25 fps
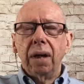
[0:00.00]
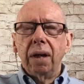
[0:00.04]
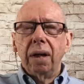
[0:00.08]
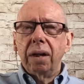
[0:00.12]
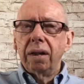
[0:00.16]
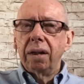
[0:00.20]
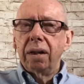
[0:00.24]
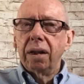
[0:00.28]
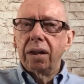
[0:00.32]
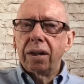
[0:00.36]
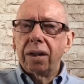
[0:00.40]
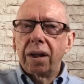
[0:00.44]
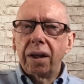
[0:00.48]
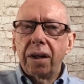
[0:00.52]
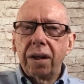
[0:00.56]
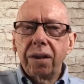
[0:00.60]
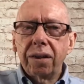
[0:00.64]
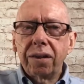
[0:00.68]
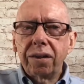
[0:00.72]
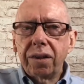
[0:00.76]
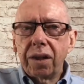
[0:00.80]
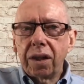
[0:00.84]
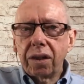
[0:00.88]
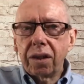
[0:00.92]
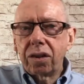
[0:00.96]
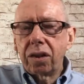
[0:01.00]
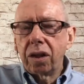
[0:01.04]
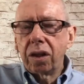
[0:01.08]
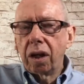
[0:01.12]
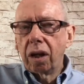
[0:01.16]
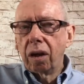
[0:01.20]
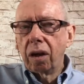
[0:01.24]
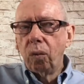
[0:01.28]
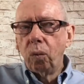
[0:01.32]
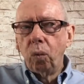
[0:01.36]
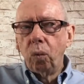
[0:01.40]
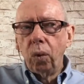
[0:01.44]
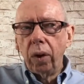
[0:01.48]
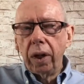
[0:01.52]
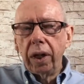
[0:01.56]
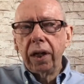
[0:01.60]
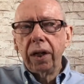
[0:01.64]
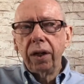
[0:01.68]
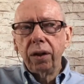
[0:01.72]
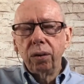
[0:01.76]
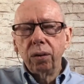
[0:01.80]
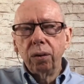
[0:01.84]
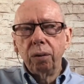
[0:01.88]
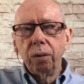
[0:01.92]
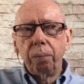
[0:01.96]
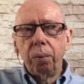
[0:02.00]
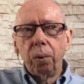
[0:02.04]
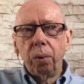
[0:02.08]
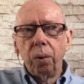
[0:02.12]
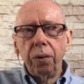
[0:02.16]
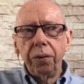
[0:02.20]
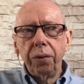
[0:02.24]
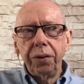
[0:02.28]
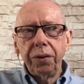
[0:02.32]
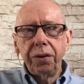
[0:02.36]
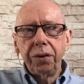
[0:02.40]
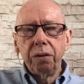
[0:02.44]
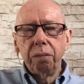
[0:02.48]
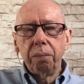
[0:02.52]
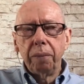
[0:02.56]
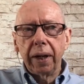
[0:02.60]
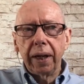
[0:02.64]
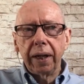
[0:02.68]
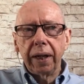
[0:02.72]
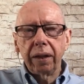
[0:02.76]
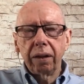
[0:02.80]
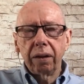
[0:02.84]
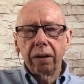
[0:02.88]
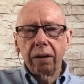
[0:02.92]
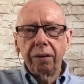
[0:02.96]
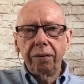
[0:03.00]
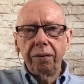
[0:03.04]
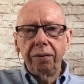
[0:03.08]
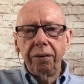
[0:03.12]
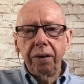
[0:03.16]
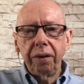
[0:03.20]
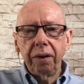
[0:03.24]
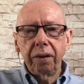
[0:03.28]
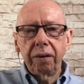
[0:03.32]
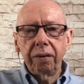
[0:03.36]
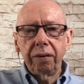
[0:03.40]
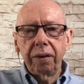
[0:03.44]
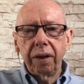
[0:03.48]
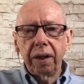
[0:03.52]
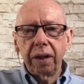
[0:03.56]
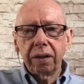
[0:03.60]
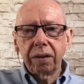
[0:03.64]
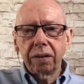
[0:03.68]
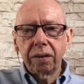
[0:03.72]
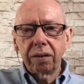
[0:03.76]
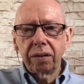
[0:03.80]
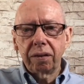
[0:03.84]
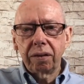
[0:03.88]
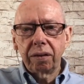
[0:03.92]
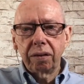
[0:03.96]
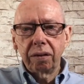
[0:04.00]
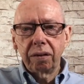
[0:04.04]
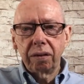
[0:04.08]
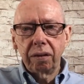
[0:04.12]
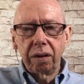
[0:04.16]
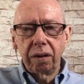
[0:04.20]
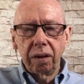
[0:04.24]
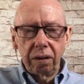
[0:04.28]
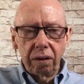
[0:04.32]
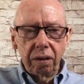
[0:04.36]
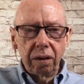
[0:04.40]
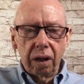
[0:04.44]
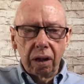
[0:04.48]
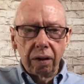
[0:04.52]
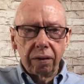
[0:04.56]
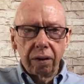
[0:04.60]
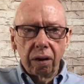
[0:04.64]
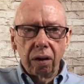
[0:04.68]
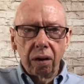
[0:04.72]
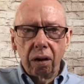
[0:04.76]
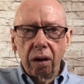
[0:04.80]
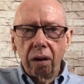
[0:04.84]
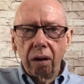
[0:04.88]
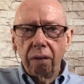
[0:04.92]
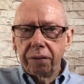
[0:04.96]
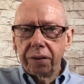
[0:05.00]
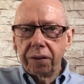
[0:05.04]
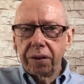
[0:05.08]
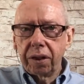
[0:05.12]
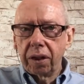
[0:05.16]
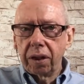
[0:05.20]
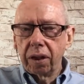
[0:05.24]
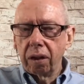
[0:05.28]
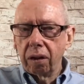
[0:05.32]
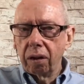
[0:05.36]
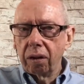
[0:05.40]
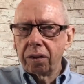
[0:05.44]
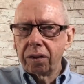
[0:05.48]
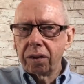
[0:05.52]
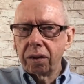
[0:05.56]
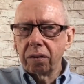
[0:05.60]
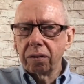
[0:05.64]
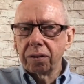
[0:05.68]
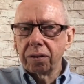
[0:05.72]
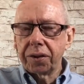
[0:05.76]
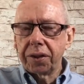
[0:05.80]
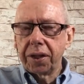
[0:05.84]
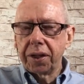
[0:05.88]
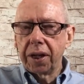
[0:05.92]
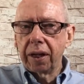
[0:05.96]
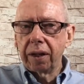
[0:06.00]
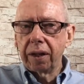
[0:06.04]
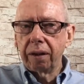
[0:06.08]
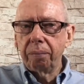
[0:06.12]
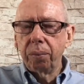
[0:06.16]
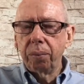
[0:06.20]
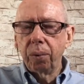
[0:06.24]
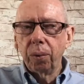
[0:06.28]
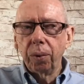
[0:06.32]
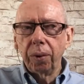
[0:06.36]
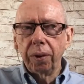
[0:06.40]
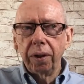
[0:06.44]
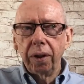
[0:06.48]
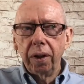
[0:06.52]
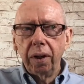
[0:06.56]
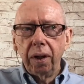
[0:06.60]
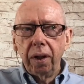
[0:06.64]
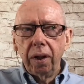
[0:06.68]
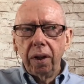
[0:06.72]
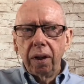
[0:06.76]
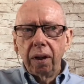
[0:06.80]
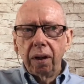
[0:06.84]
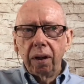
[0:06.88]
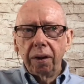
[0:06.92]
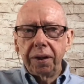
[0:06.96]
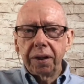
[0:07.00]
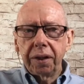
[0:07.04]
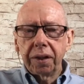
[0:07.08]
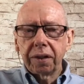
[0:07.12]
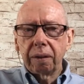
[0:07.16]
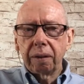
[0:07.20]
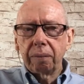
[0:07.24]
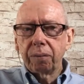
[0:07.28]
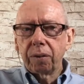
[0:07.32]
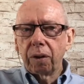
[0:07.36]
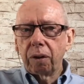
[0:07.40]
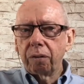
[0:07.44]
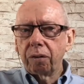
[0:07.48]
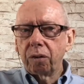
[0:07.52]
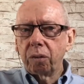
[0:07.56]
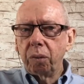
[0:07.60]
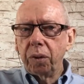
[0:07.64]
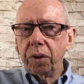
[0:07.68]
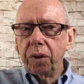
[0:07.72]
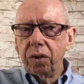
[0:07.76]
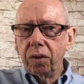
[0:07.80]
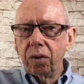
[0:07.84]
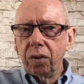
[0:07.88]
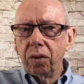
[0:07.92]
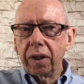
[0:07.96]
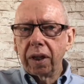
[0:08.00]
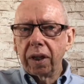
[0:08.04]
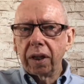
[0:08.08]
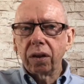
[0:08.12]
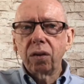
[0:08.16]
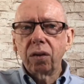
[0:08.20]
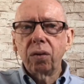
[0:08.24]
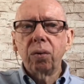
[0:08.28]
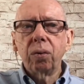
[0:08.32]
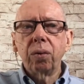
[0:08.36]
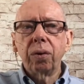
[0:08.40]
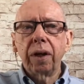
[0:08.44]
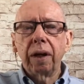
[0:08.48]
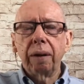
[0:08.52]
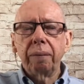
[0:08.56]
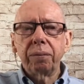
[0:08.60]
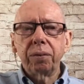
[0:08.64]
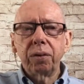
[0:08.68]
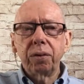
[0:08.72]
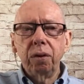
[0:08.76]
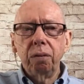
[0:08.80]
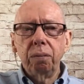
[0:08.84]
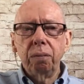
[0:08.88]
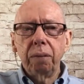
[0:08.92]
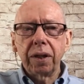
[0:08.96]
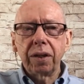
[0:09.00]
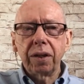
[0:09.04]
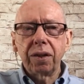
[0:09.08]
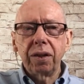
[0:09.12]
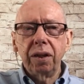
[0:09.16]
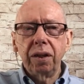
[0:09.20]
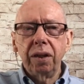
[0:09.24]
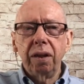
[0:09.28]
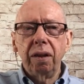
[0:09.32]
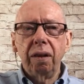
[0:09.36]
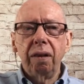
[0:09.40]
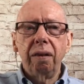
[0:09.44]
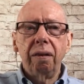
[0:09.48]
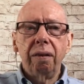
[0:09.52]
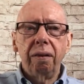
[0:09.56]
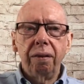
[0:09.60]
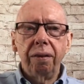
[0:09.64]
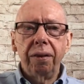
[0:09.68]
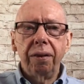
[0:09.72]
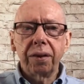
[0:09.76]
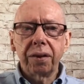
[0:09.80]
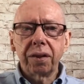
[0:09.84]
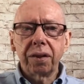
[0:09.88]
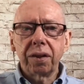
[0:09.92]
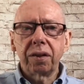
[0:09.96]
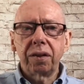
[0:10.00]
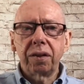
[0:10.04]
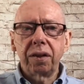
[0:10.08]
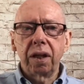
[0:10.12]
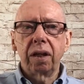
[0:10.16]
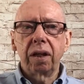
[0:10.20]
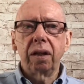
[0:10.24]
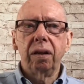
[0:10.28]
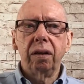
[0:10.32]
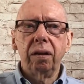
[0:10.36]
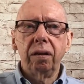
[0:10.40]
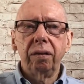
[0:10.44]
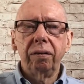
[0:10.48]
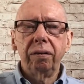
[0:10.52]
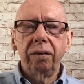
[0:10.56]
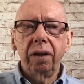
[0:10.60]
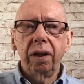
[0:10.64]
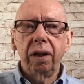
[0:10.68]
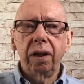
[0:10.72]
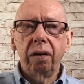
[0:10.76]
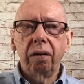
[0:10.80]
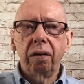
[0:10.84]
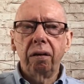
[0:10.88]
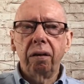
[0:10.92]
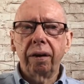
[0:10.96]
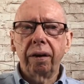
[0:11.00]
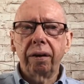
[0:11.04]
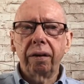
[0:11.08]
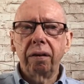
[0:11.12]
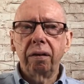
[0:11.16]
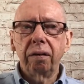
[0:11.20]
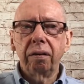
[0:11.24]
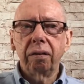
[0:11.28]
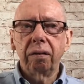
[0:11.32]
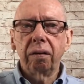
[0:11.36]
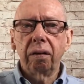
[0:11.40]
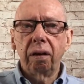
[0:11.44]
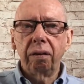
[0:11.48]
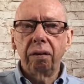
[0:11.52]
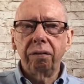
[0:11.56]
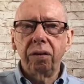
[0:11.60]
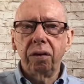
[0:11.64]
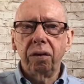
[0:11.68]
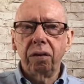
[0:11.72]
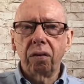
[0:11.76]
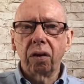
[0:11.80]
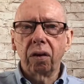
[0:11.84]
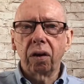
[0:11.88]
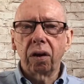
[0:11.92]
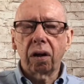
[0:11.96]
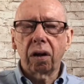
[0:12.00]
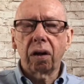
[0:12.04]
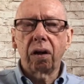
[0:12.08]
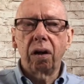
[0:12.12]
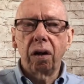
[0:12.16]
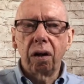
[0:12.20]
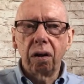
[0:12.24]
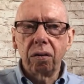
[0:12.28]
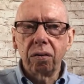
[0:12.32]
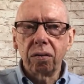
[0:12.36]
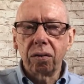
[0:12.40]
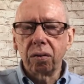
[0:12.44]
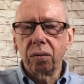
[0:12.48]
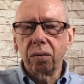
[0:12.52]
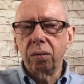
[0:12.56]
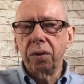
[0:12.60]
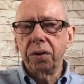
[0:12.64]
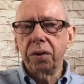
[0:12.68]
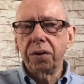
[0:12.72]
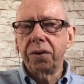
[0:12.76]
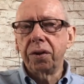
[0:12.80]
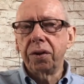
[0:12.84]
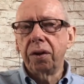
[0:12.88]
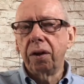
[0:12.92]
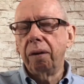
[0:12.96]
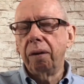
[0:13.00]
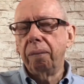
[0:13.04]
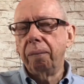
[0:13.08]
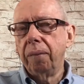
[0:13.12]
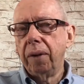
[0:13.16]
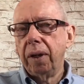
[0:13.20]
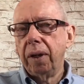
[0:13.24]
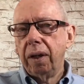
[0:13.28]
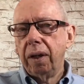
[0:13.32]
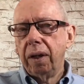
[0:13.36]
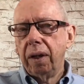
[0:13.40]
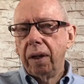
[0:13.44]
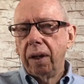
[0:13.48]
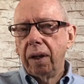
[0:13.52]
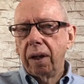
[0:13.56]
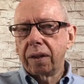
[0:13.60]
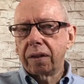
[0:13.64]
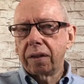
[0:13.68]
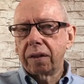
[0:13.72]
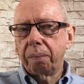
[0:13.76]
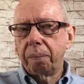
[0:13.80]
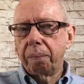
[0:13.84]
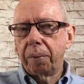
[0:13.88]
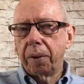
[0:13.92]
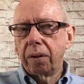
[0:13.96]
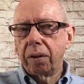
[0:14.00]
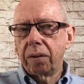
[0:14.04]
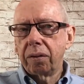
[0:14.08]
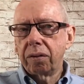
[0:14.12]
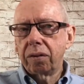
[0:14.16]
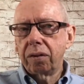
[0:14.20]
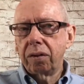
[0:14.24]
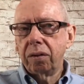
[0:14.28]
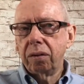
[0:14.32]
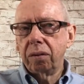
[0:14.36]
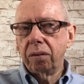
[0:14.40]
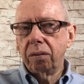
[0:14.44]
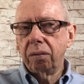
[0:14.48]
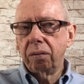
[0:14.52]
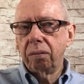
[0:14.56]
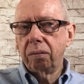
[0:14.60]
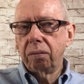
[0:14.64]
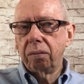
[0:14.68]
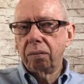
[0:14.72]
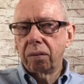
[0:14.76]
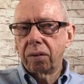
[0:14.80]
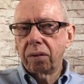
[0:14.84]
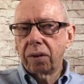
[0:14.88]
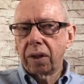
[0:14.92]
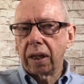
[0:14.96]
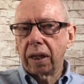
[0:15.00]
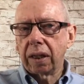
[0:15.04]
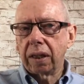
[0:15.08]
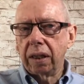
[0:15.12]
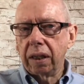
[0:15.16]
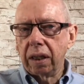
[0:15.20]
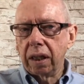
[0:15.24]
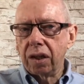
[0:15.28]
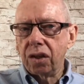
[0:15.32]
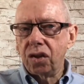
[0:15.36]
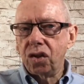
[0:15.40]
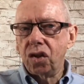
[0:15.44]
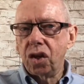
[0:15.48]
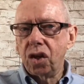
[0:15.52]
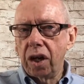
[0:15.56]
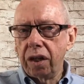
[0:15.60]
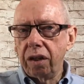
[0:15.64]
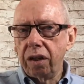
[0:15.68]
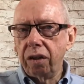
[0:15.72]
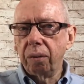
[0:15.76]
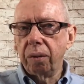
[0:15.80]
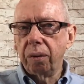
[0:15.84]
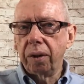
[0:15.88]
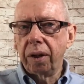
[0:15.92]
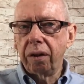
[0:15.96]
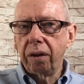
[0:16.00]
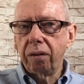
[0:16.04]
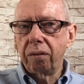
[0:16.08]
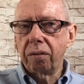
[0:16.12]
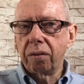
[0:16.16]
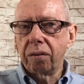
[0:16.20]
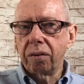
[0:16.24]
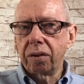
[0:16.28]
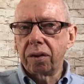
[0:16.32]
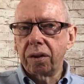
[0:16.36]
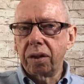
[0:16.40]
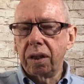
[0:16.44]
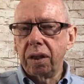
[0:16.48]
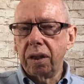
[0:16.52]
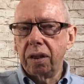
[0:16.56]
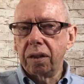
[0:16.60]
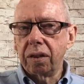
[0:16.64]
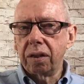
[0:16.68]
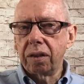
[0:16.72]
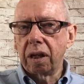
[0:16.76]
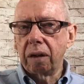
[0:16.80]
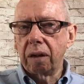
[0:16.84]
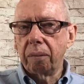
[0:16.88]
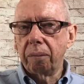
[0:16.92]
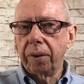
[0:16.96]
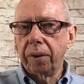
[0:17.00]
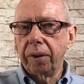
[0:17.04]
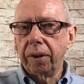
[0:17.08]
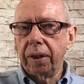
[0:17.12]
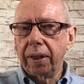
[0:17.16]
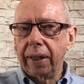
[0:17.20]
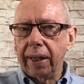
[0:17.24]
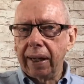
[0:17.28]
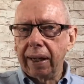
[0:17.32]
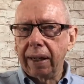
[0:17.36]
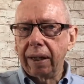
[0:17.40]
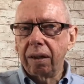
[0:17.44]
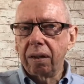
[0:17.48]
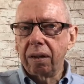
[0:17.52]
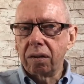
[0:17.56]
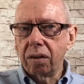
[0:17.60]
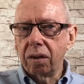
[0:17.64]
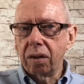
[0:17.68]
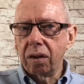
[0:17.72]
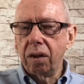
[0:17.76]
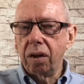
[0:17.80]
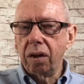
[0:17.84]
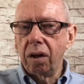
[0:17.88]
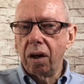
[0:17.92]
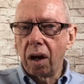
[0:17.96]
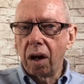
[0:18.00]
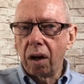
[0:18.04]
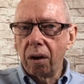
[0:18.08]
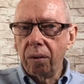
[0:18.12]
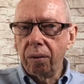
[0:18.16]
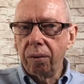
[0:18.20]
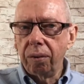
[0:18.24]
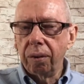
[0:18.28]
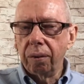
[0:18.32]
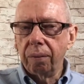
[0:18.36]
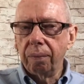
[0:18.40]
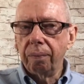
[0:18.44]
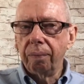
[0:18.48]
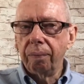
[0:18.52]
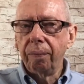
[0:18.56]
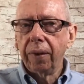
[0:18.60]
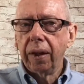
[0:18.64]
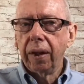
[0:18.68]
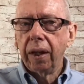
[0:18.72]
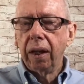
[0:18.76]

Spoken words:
Yeah, that is such a really good point that you make, and I think that's obviously the logical starting point. I think sometimes we do get caught up too much in the sell, like you've got to close all the time, as opposed to taking a genuine interest in someone, getting to know them.